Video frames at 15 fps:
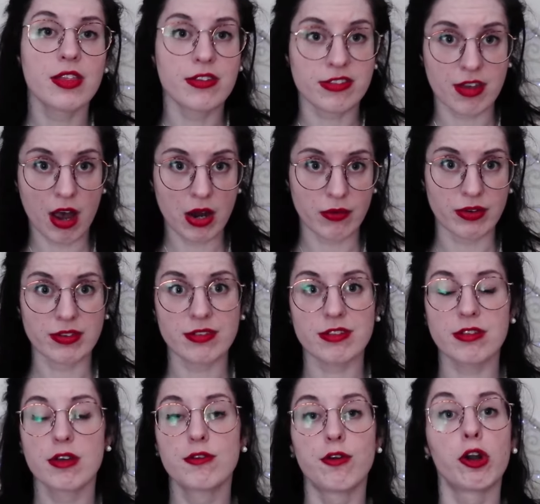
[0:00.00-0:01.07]
the
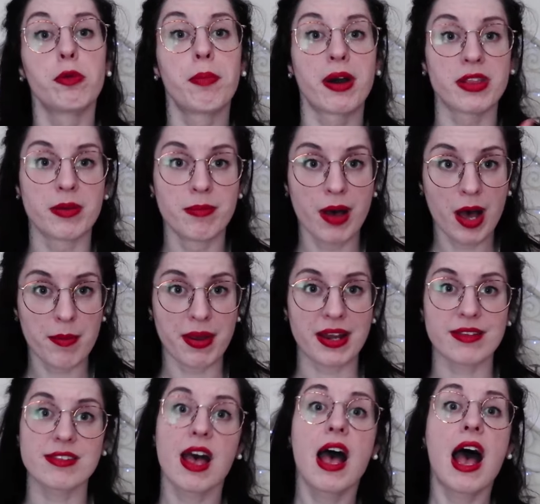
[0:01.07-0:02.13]
Sirens, followed by the
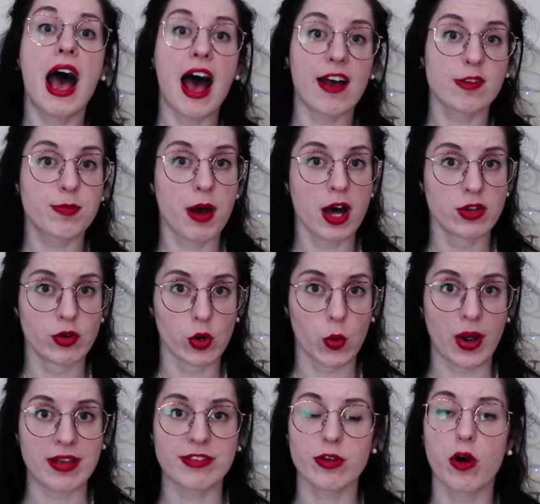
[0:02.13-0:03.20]
Mermaids, as per the
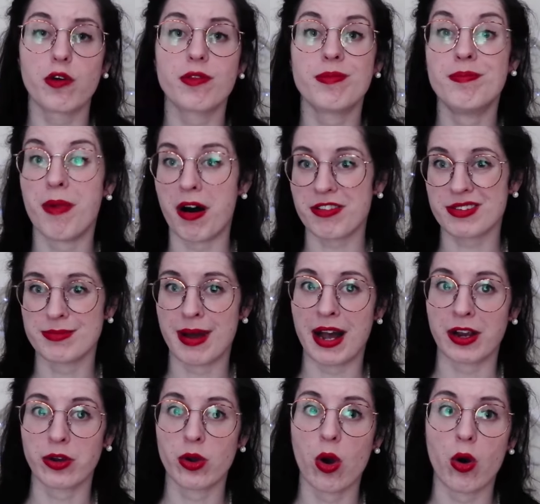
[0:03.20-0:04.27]
request of Master
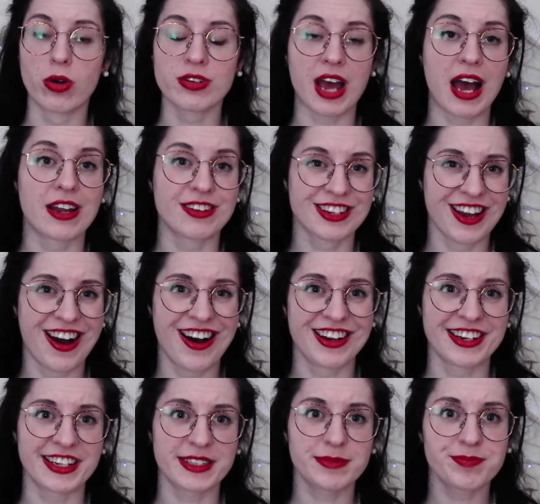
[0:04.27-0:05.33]
Man God and
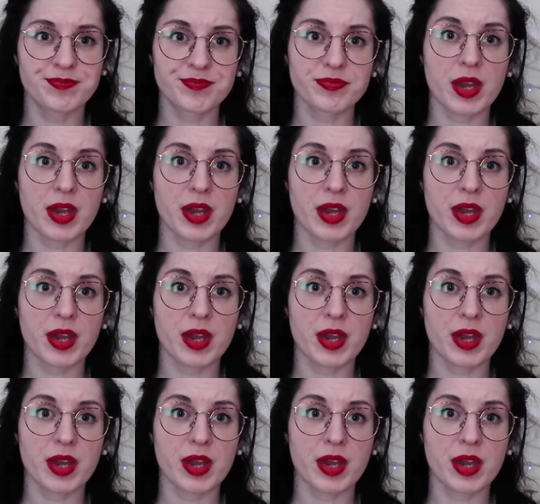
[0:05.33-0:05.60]
Carly.